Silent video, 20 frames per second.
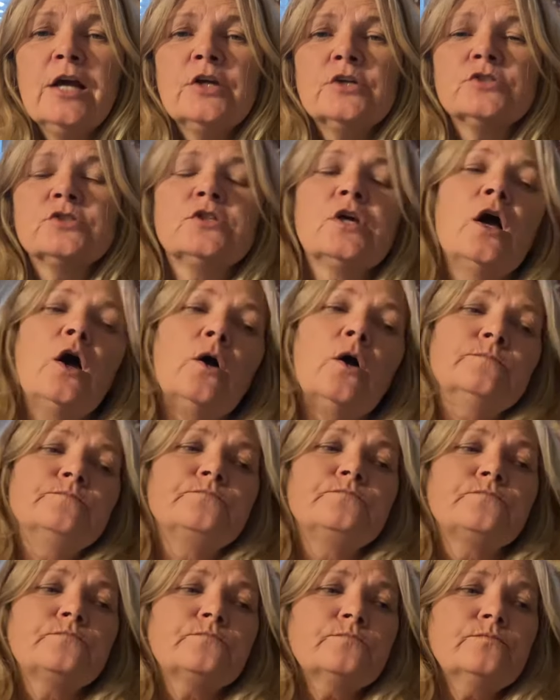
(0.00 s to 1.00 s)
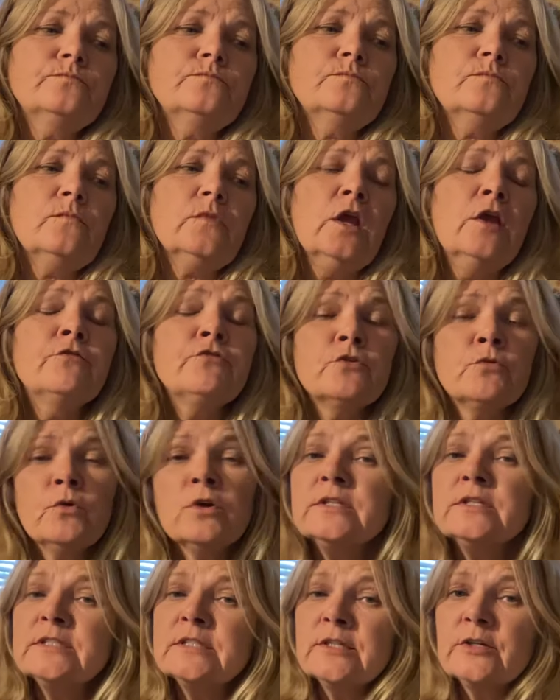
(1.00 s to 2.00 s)
So if you're
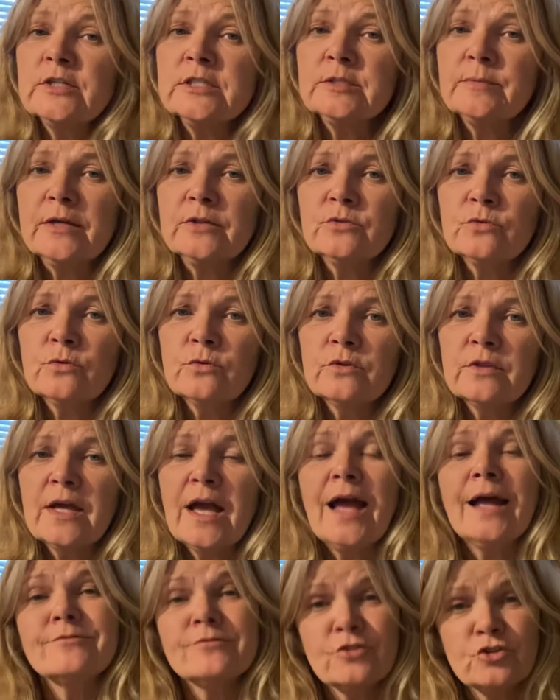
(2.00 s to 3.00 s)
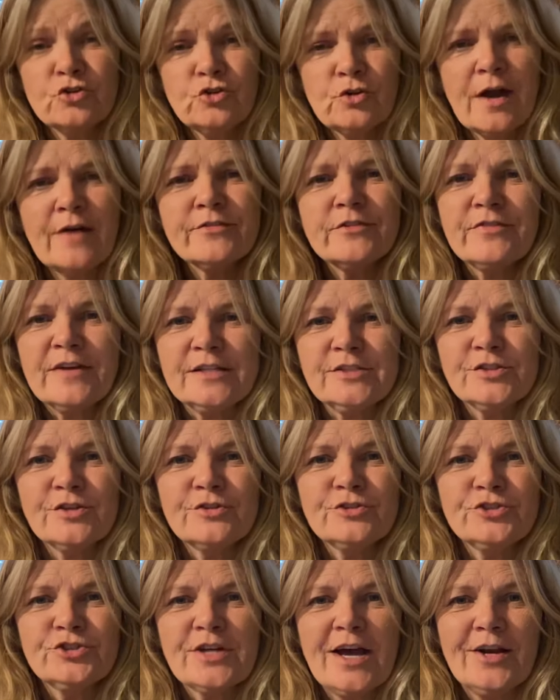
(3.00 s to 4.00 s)
really serious about doing that, you have to face
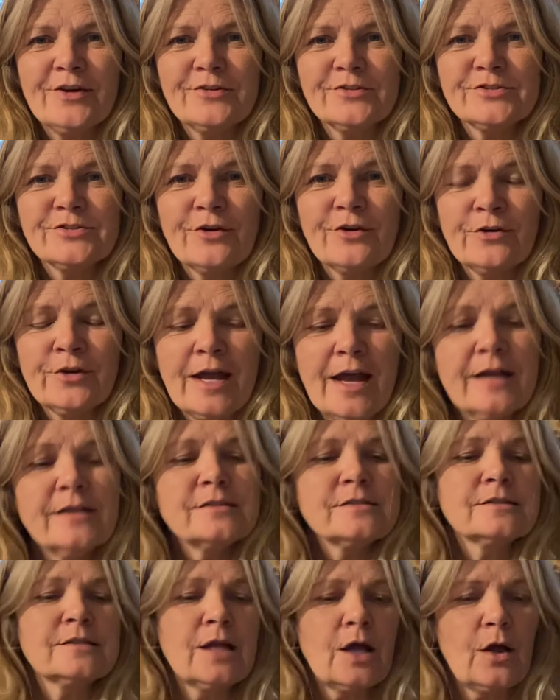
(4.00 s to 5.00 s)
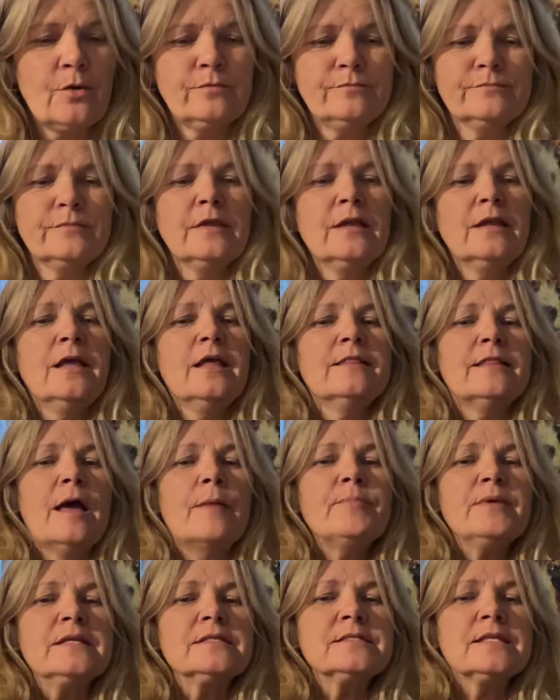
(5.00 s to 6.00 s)
those shadows, okay? So, that
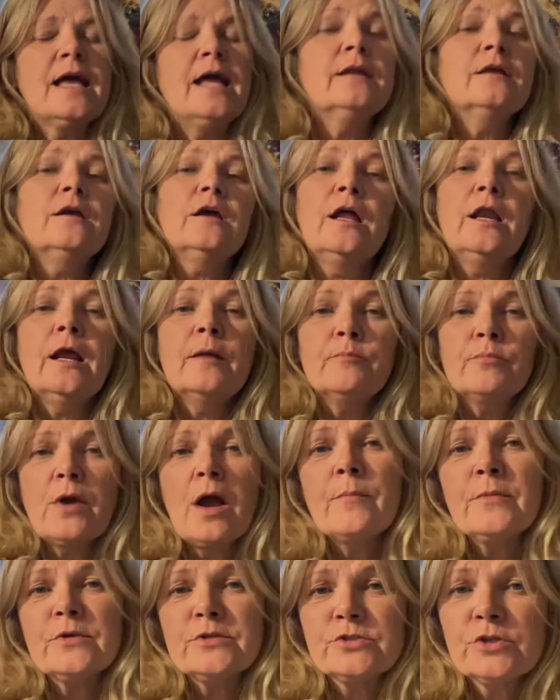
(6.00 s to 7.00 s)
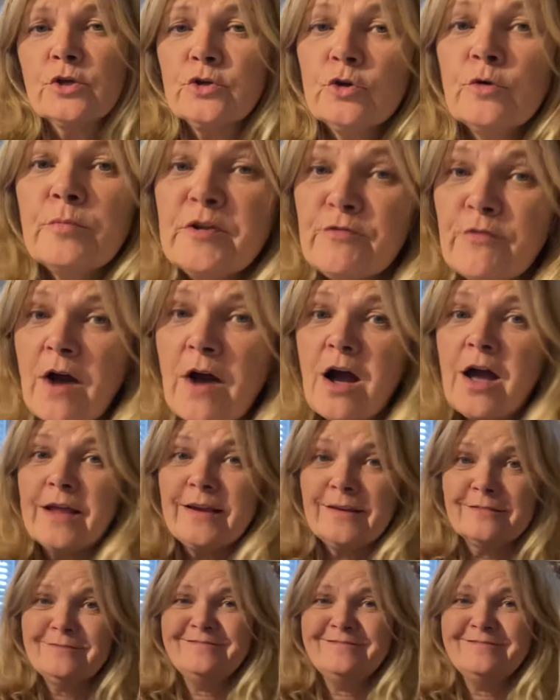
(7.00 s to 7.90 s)
being said, and I promise you'll be fine.